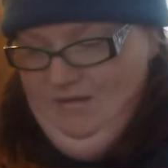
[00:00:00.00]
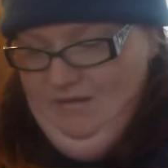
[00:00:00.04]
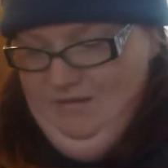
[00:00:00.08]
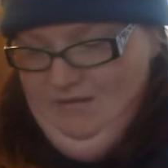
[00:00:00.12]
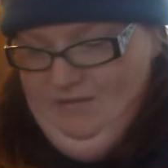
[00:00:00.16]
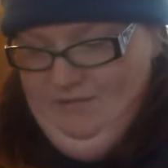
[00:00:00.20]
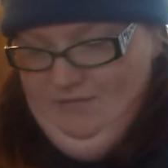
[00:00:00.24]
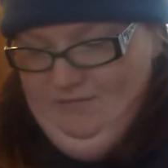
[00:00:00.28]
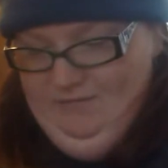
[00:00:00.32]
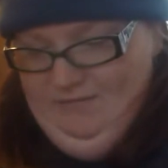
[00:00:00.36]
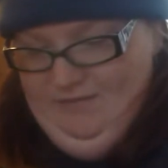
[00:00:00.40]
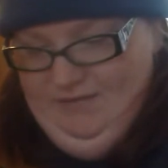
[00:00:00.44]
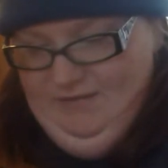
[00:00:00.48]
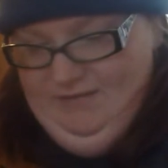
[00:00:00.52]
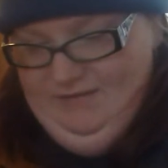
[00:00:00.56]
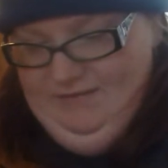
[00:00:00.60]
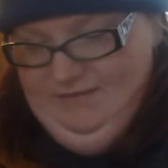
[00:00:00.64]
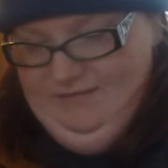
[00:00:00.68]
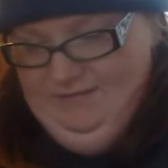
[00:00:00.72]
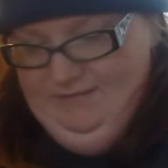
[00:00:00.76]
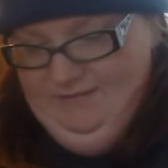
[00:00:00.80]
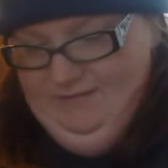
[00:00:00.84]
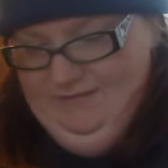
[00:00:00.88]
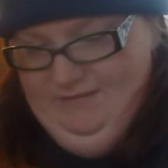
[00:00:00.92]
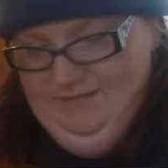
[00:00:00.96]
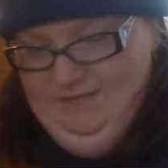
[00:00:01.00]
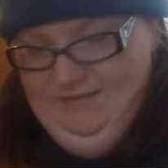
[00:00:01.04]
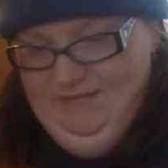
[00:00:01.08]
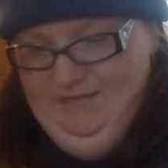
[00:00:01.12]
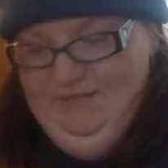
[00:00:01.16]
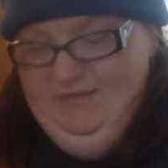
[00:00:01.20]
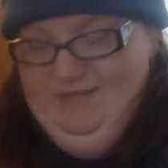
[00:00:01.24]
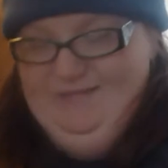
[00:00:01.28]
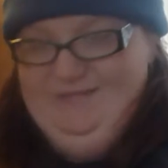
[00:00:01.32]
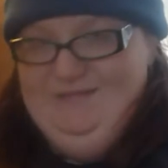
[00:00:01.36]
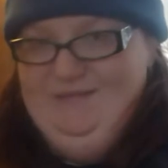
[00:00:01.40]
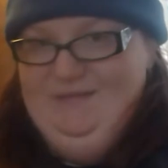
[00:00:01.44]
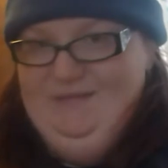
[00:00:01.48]
Alright. You
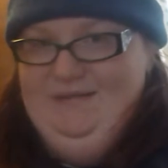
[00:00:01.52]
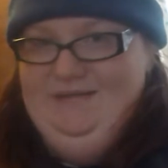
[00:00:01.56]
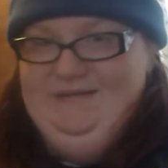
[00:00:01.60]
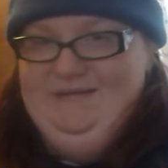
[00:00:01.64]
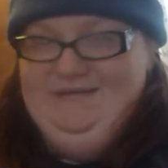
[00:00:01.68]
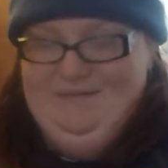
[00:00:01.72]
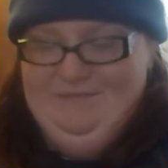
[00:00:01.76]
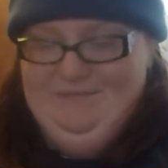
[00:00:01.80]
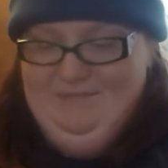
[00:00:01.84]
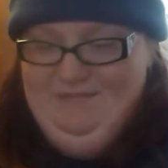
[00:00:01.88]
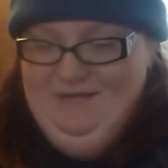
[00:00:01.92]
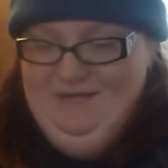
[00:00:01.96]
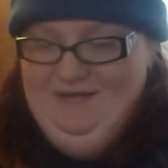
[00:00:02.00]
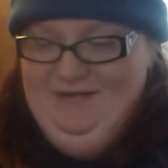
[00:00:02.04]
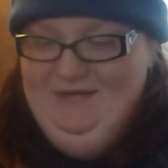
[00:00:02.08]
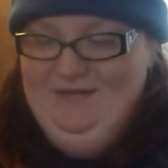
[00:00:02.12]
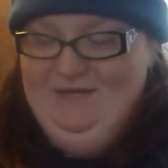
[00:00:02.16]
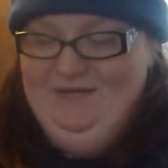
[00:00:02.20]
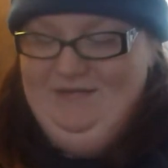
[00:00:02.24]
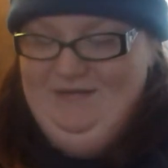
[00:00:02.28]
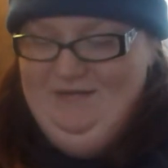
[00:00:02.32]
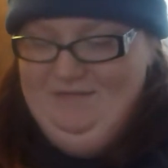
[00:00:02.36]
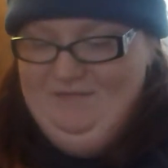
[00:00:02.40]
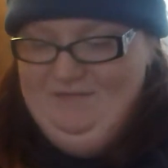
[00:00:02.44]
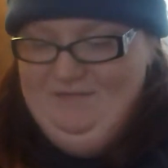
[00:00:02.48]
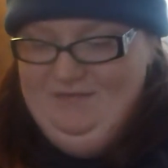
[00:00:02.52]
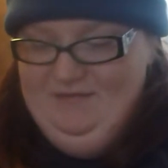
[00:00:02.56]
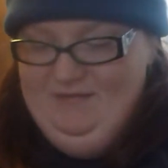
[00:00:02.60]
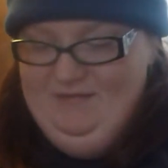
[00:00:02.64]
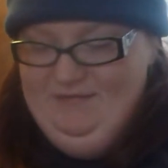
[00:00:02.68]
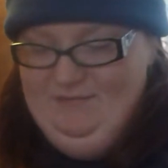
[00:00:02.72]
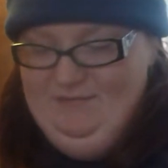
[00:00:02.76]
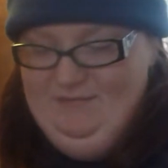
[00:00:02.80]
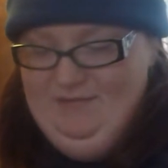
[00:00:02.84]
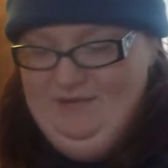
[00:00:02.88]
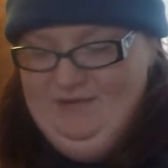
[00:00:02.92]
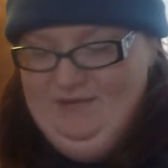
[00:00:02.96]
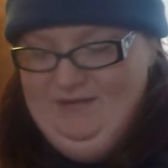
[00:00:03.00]
guys don't need to see me. You're here for the
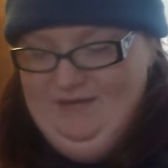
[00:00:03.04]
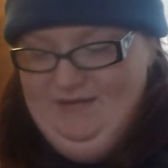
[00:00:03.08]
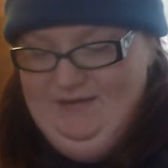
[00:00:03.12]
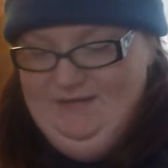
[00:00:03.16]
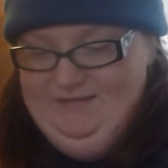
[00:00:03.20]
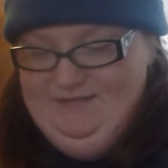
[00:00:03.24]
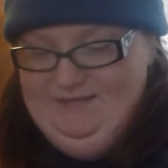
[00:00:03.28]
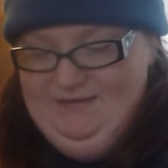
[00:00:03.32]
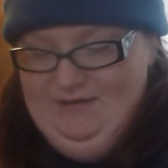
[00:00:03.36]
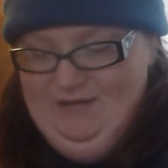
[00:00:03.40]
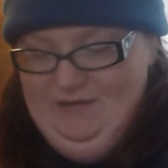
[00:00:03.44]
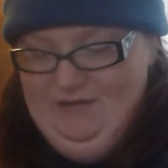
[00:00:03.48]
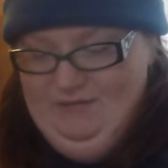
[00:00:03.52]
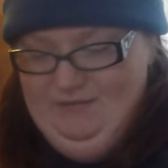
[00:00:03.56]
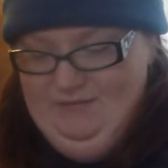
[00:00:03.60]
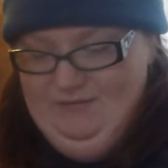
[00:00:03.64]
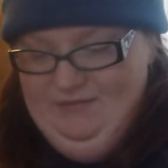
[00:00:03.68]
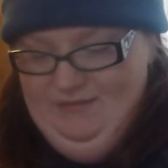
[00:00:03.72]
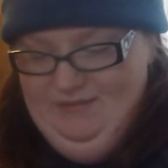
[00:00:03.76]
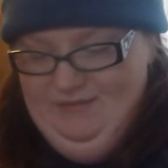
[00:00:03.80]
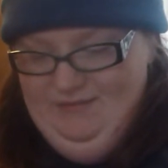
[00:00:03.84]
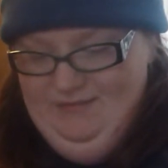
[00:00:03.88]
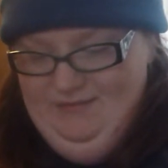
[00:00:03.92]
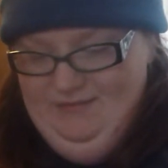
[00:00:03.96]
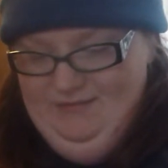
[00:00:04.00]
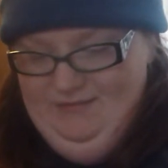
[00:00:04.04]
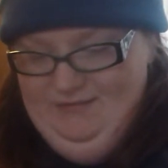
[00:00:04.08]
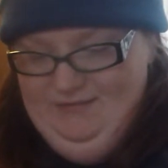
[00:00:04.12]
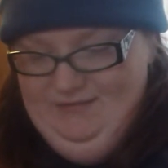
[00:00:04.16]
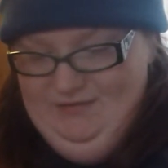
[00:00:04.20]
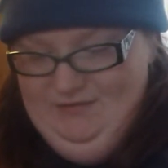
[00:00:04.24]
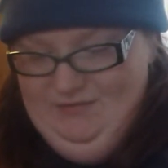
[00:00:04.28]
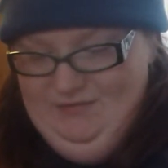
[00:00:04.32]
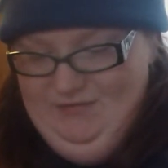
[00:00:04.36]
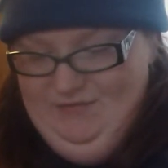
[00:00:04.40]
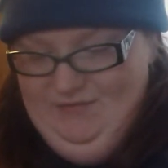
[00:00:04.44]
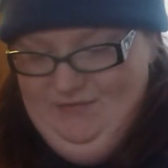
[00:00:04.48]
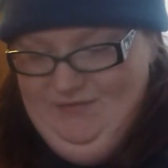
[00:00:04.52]
monkey, so don't
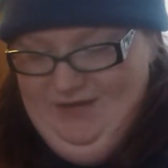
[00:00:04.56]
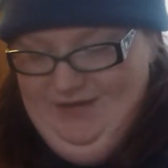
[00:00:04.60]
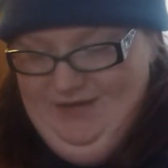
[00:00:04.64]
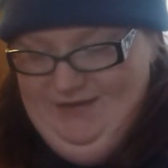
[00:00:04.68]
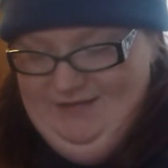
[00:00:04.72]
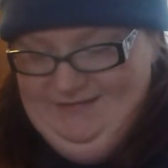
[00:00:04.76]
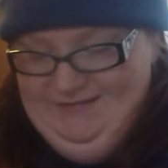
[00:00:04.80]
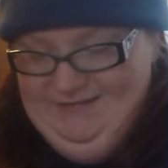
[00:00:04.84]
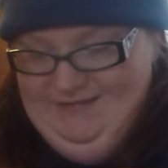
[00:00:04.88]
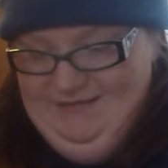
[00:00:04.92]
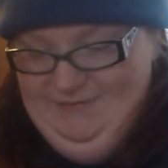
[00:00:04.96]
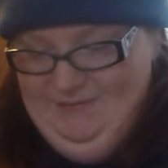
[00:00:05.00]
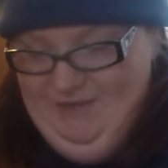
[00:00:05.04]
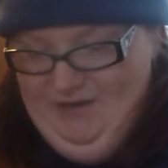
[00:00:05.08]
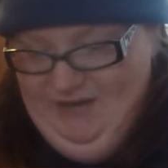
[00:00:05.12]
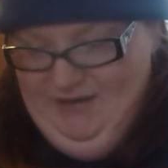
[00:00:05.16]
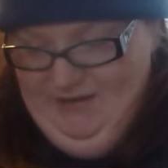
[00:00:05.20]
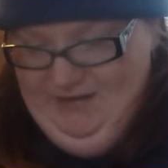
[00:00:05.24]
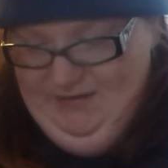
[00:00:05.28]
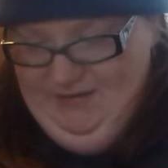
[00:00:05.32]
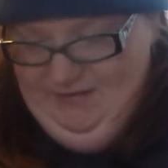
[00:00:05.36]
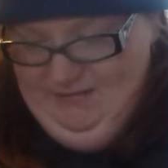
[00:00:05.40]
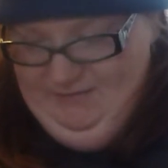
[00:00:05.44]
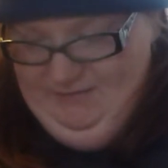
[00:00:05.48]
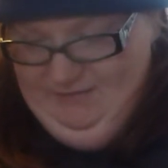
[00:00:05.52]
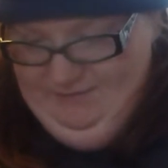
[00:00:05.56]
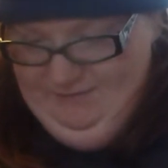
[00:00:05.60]
worry if you can't see my head.